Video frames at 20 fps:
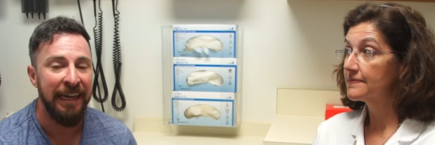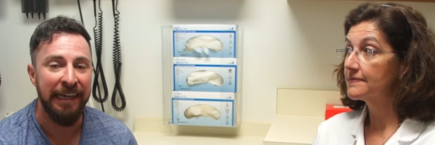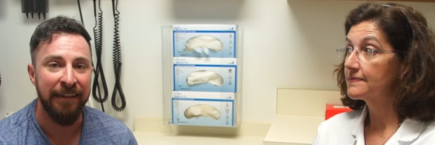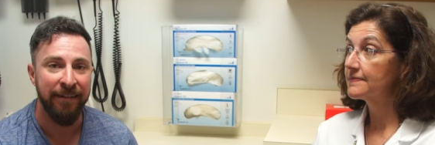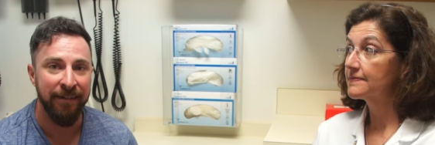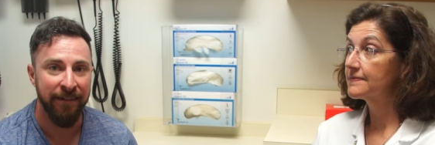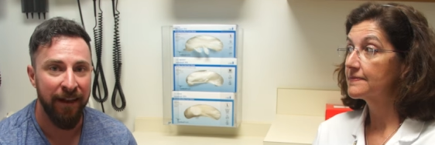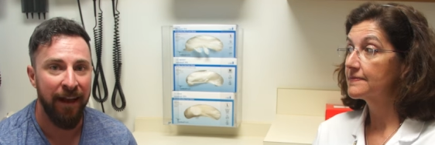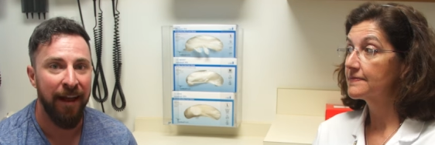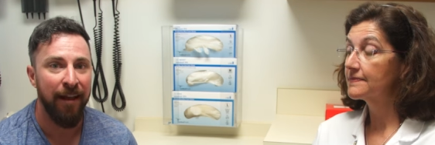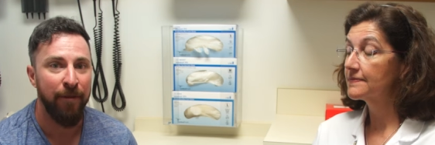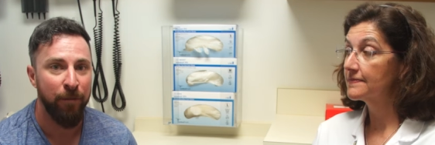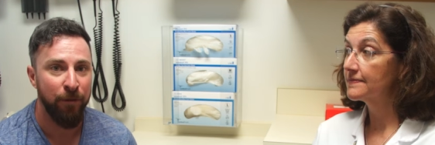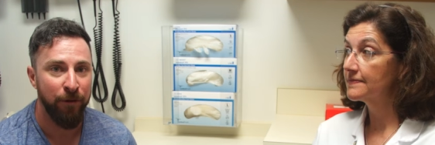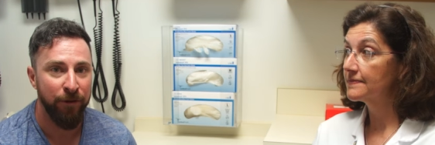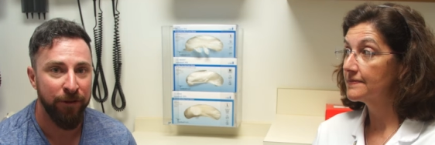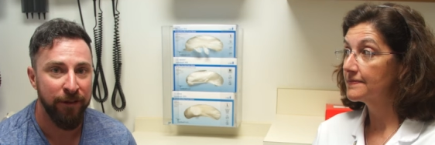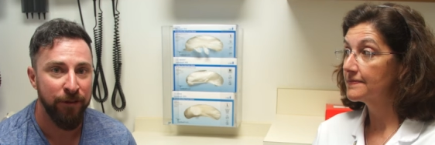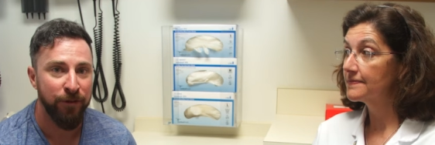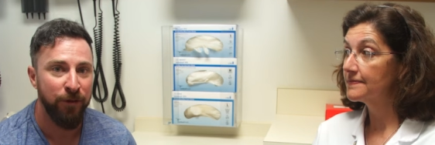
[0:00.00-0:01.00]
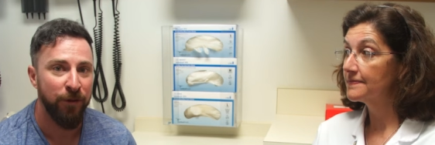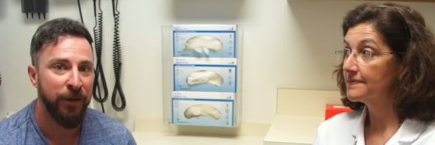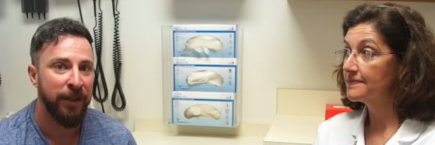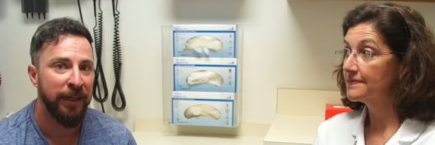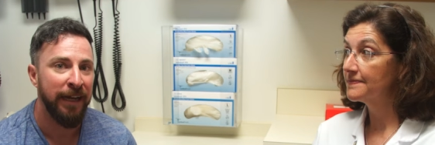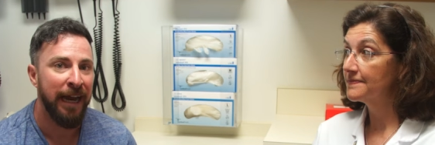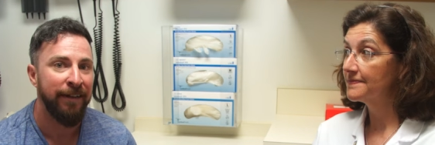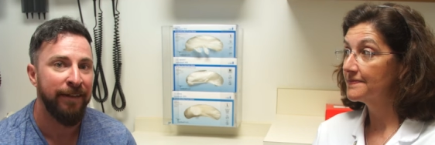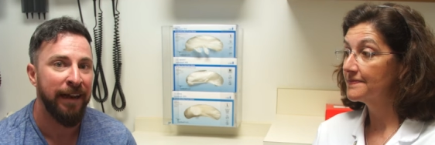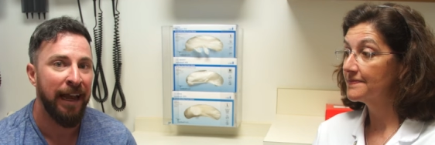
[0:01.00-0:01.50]
Speaker 1: it's not birth control. You
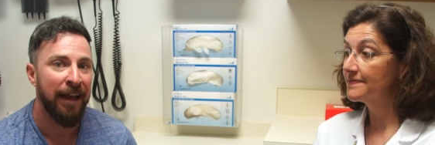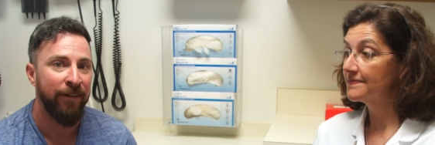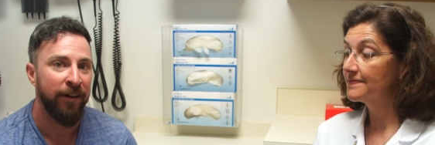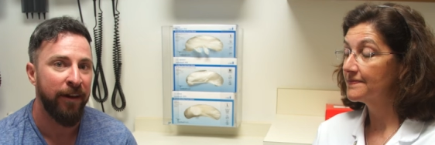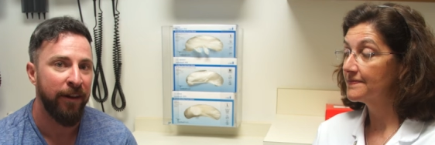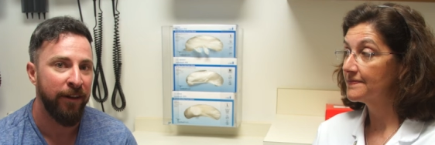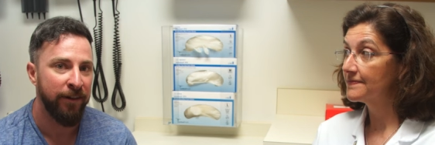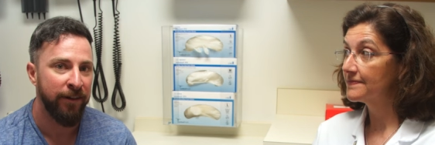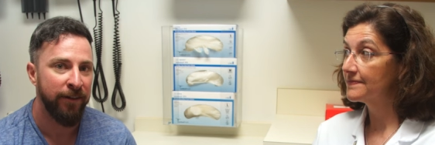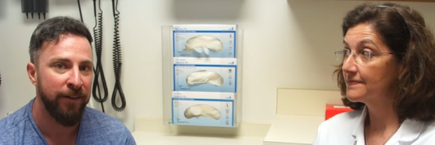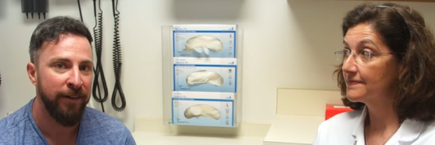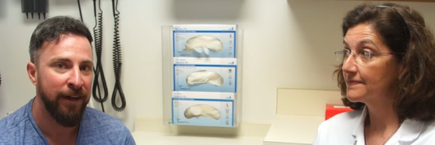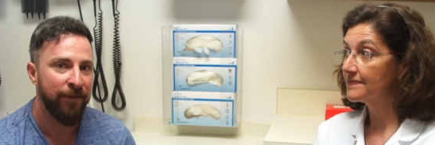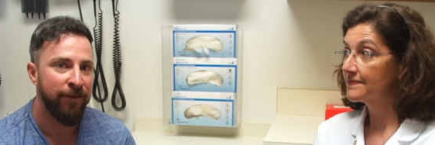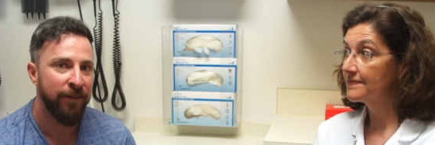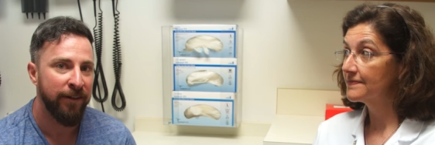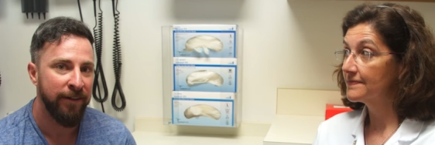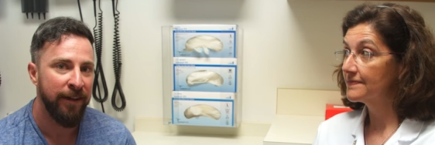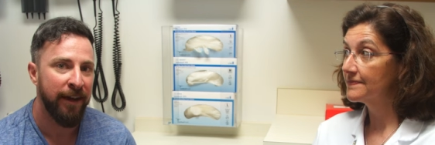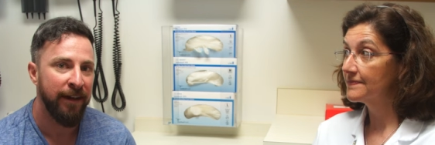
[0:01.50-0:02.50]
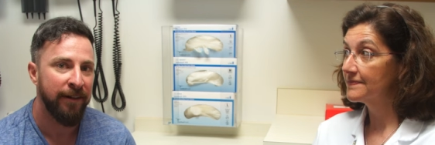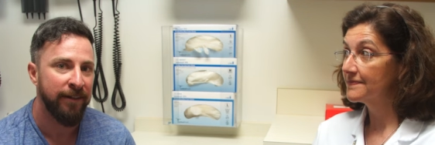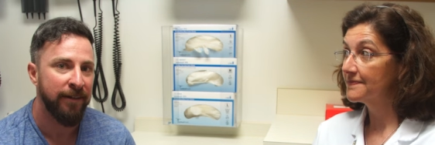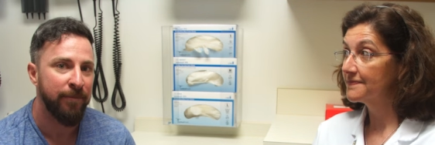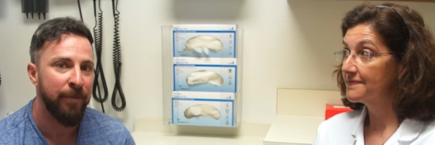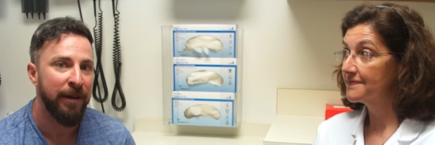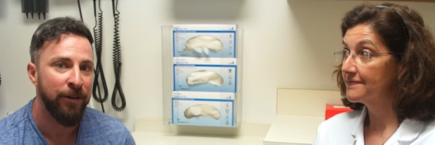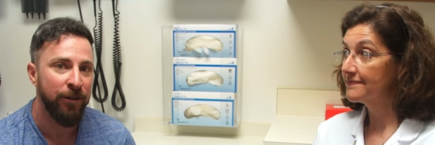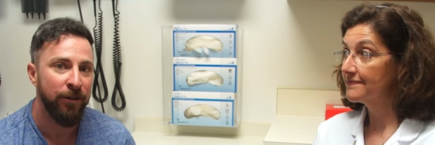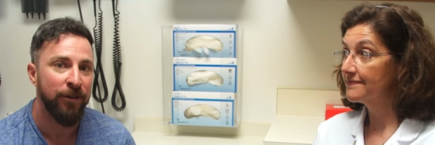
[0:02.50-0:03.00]
have to have other safer sex
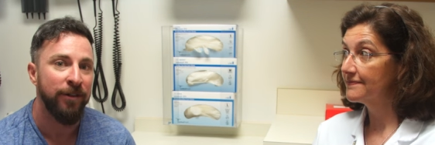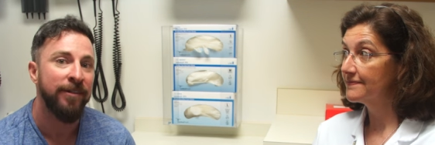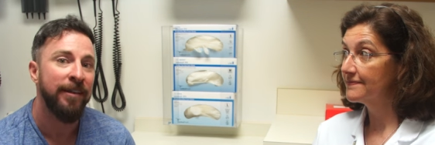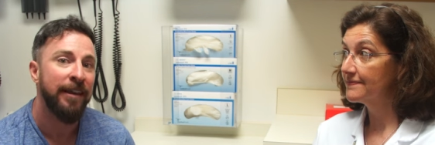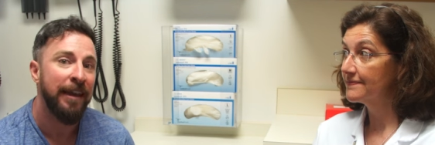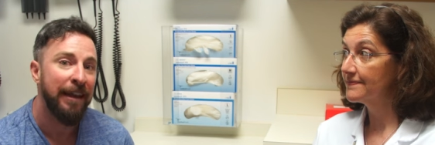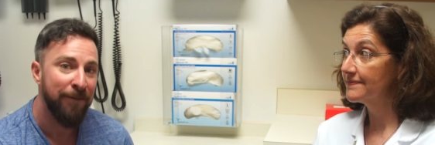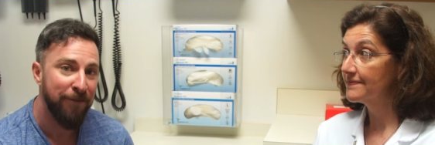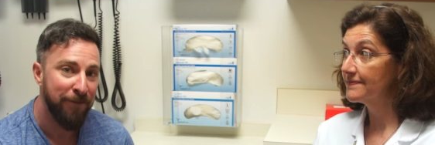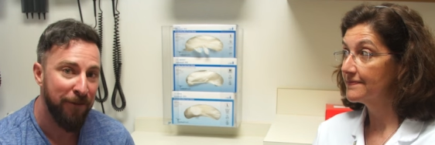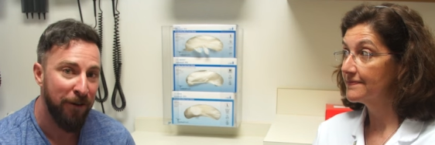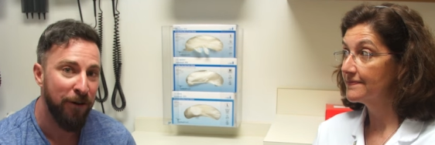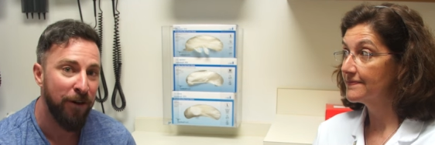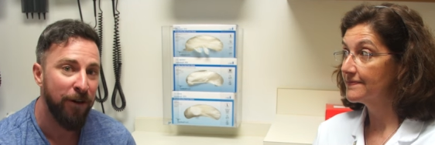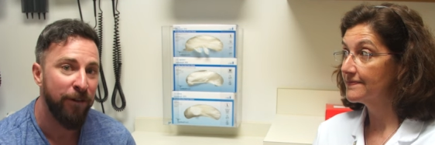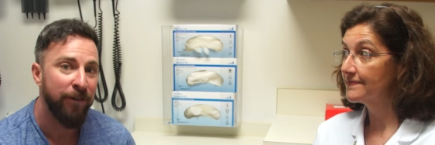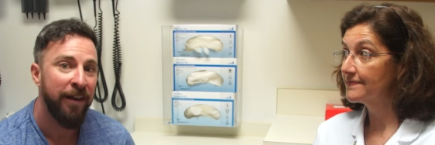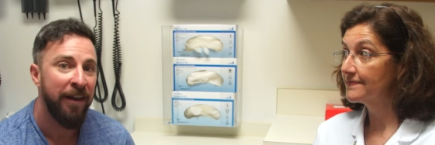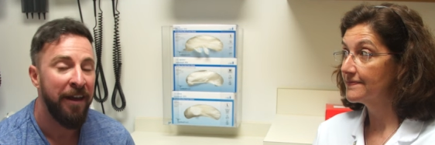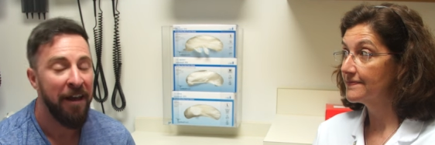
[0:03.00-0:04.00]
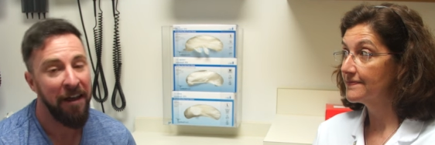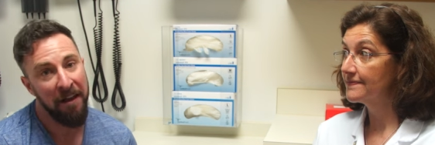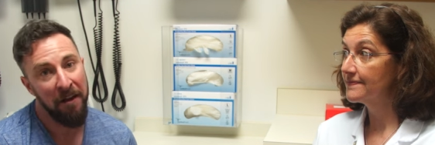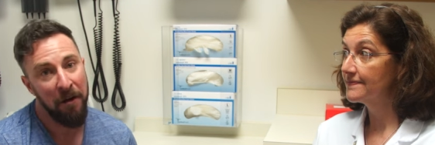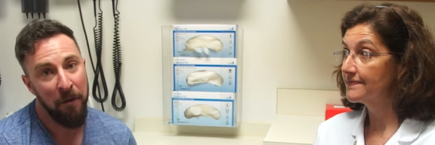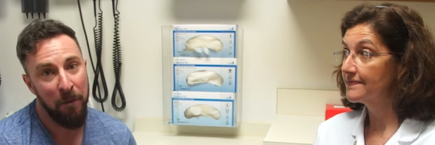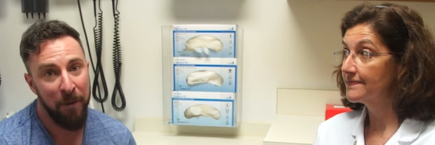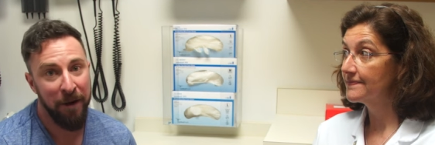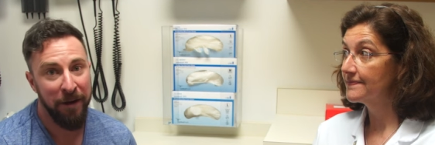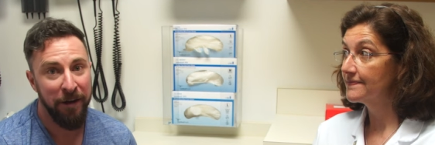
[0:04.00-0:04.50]
measures involved
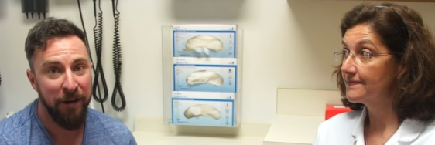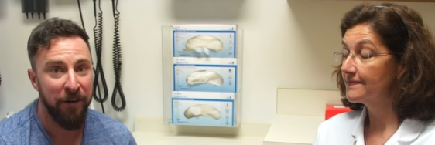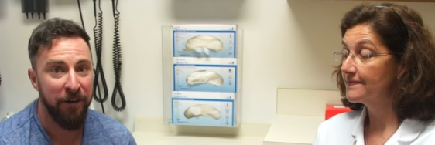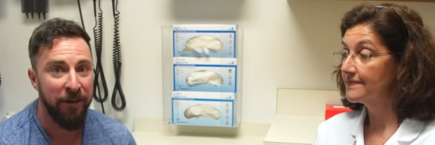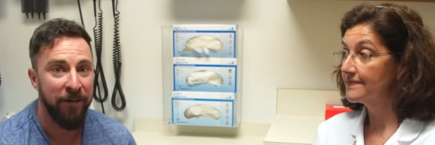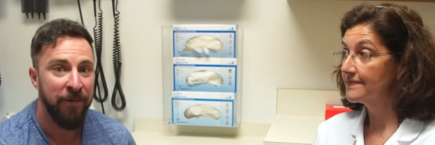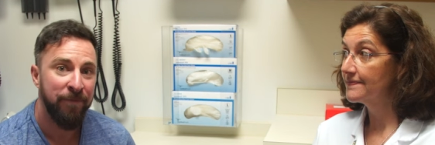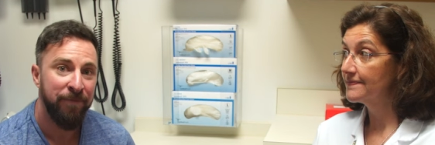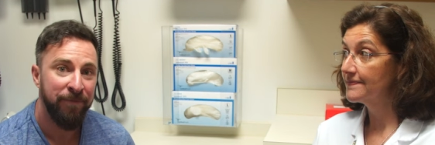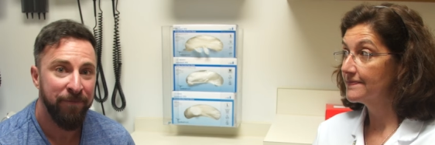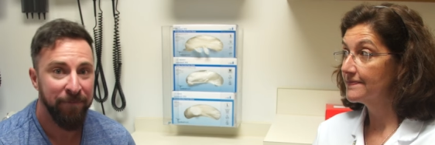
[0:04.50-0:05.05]
when you're